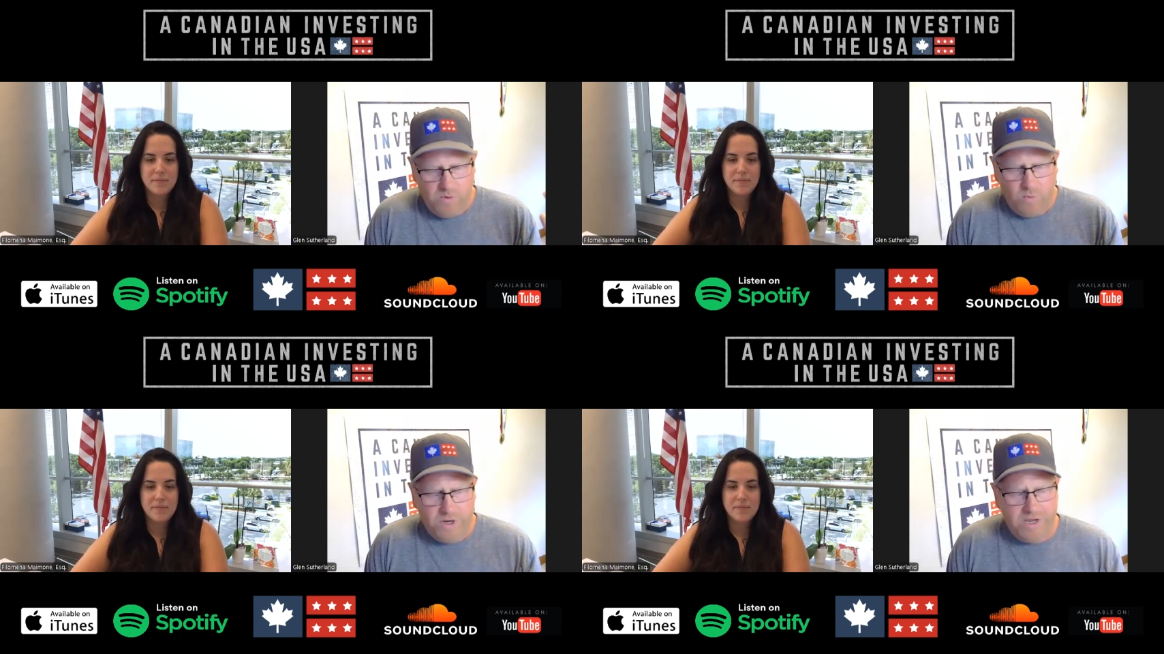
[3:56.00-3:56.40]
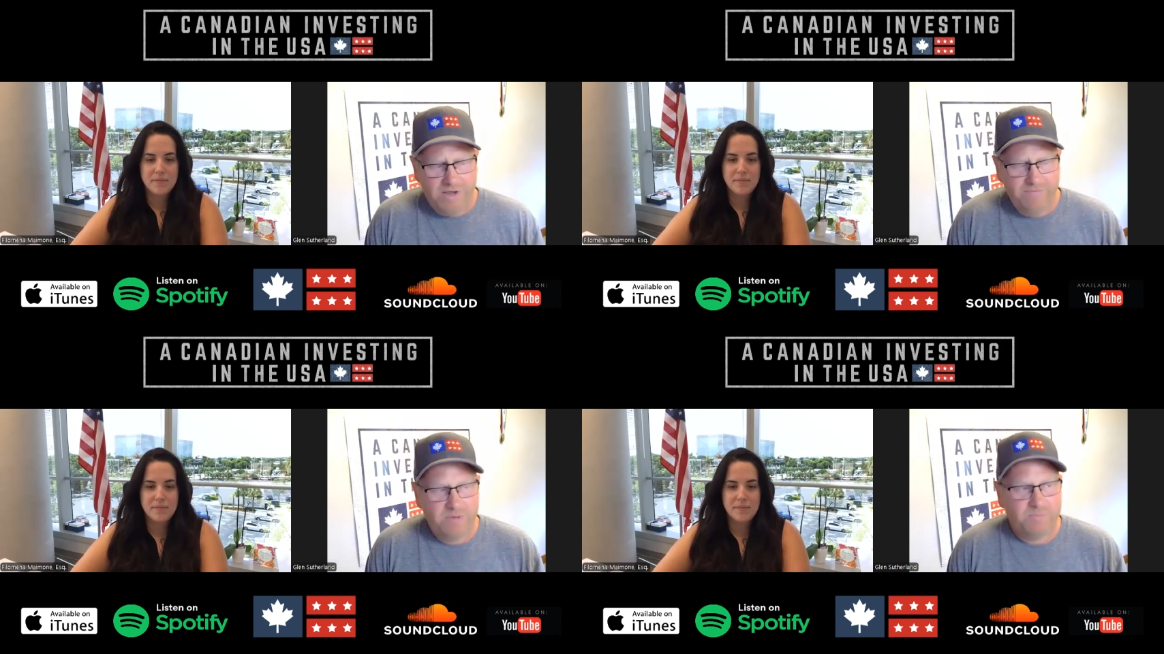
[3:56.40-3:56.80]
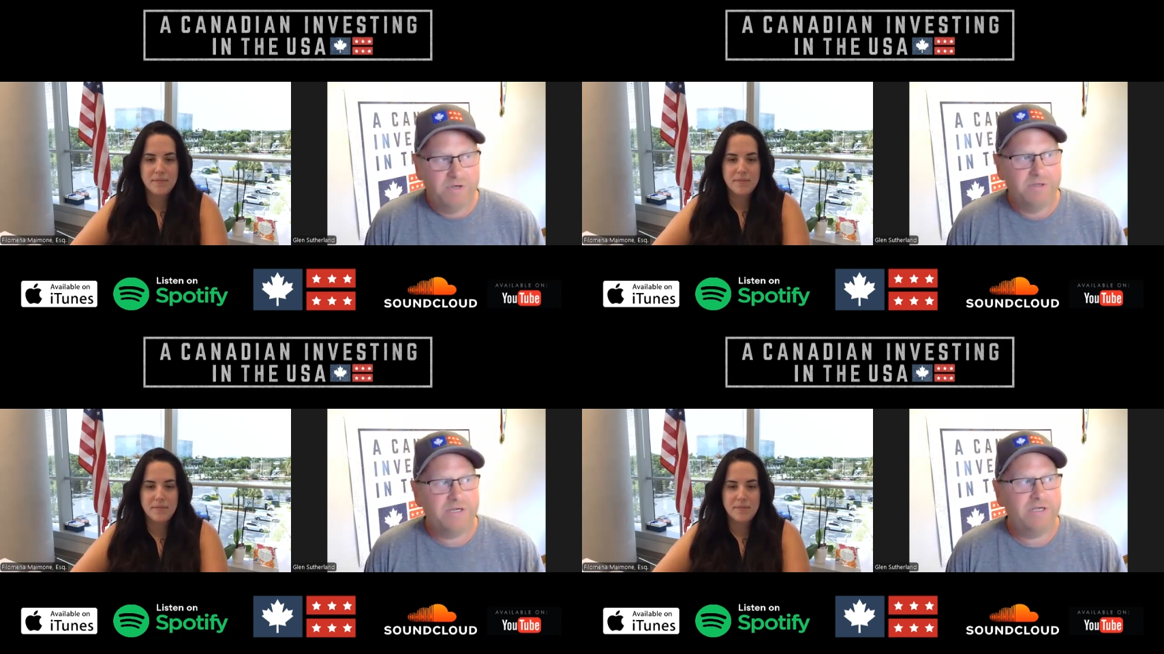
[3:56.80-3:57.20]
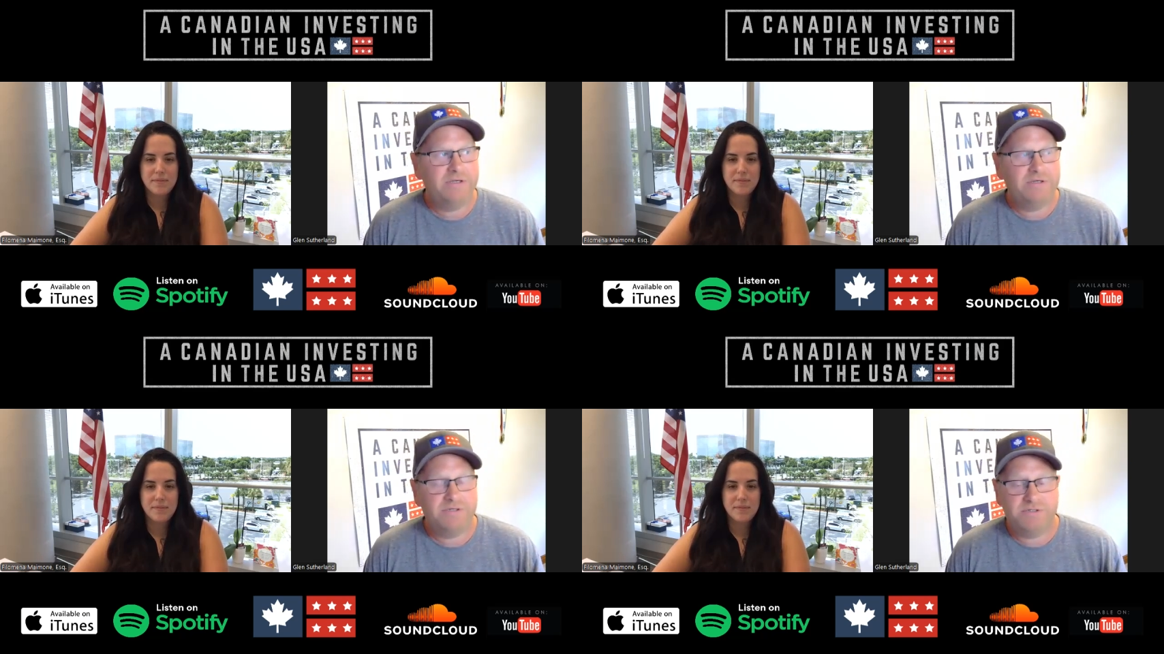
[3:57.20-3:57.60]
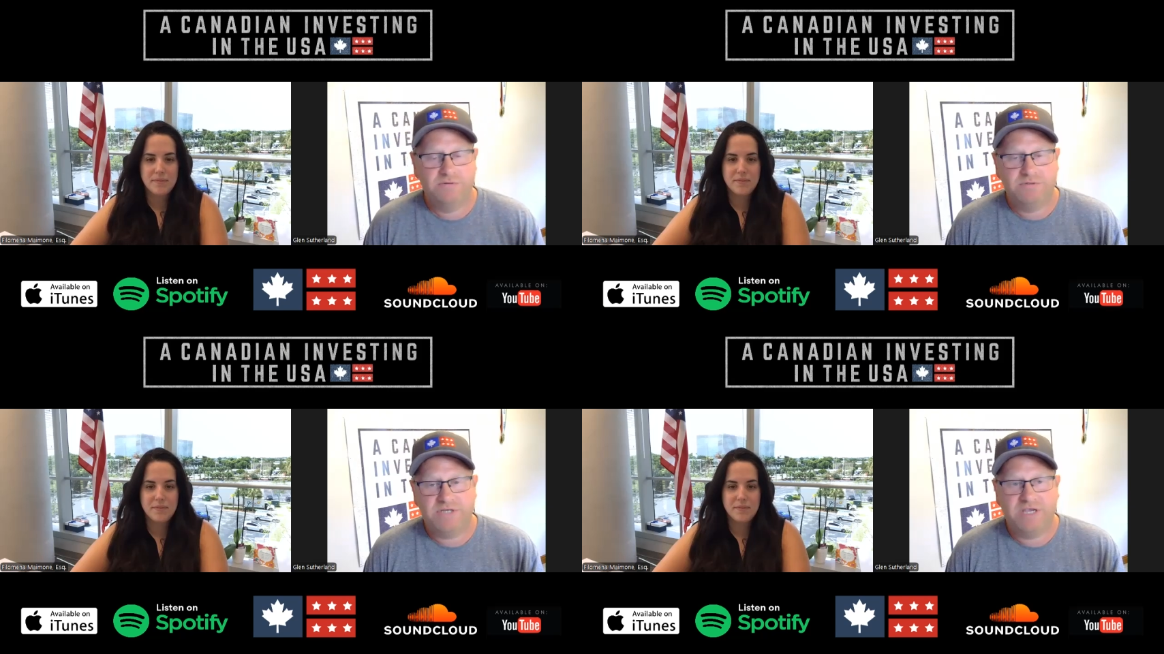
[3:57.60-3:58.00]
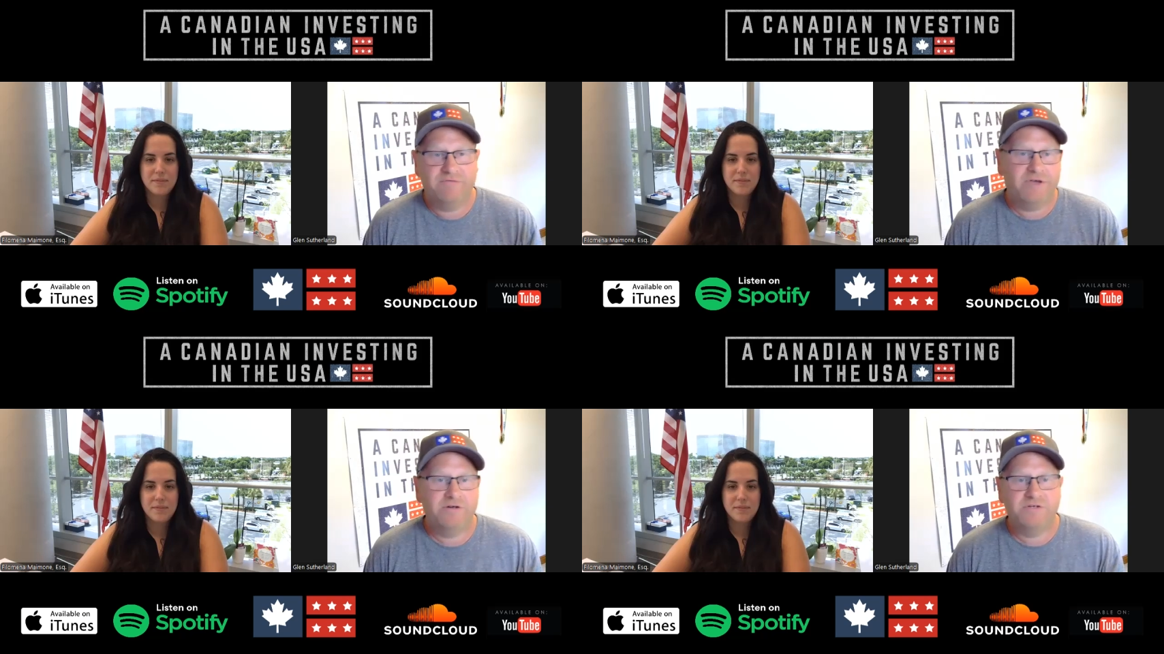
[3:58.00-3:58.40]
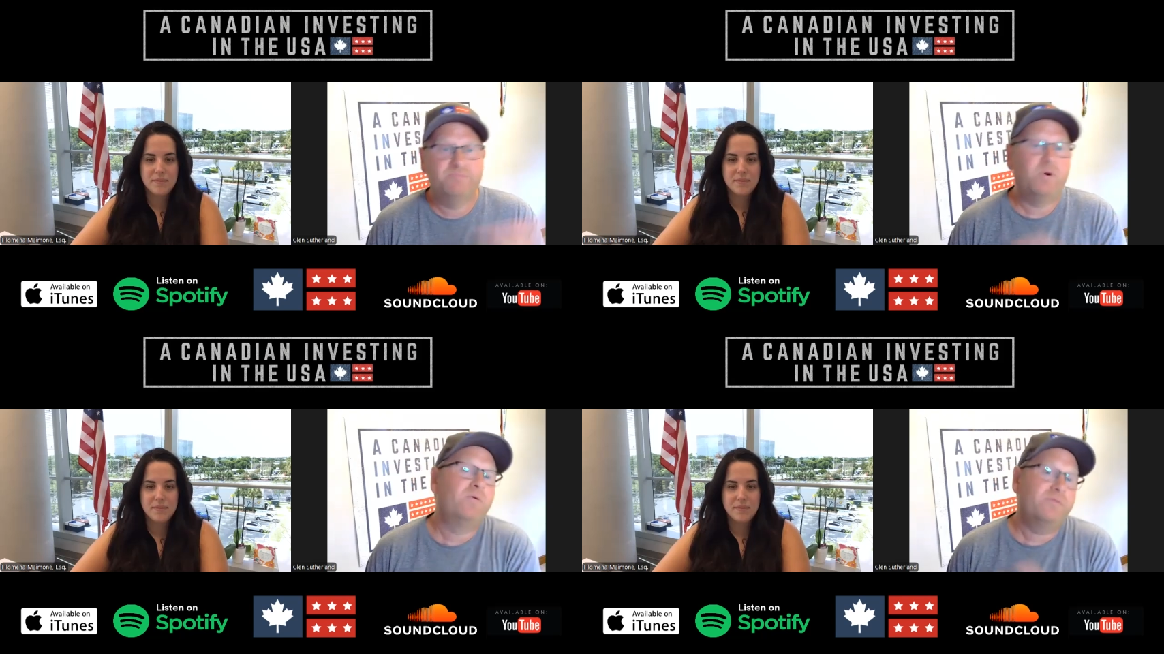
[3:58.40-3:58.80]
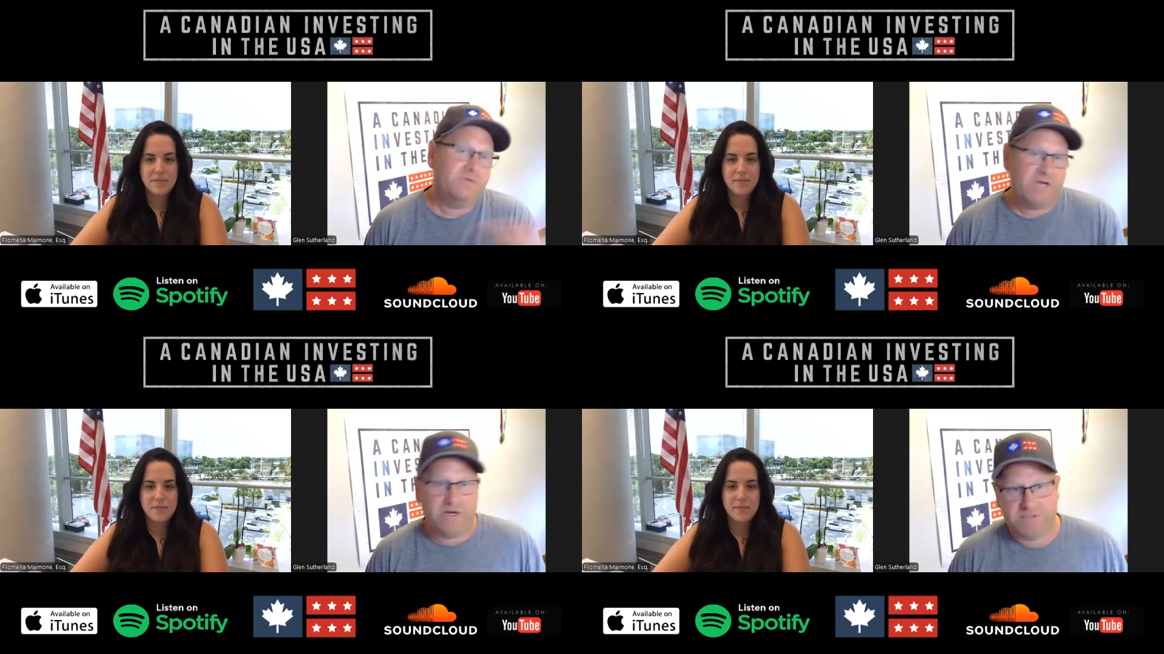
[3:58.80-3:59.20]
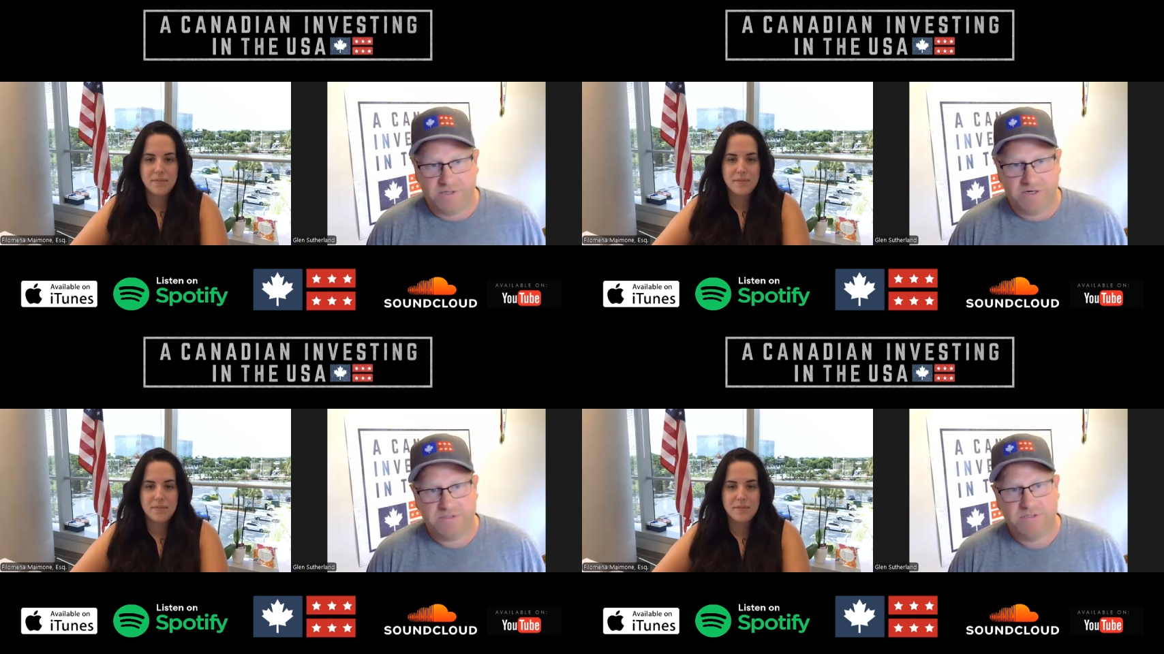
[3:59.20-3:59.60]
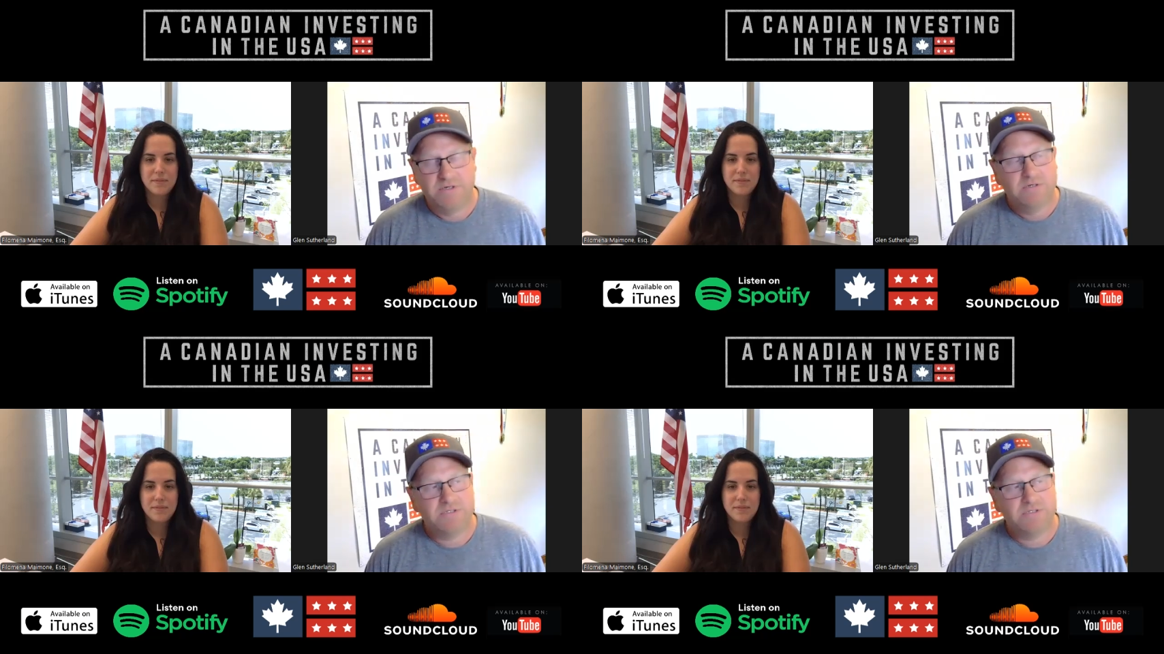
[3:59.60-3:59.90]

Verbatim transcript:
Speaker 1: we have the ability to take advantage of both tax laws.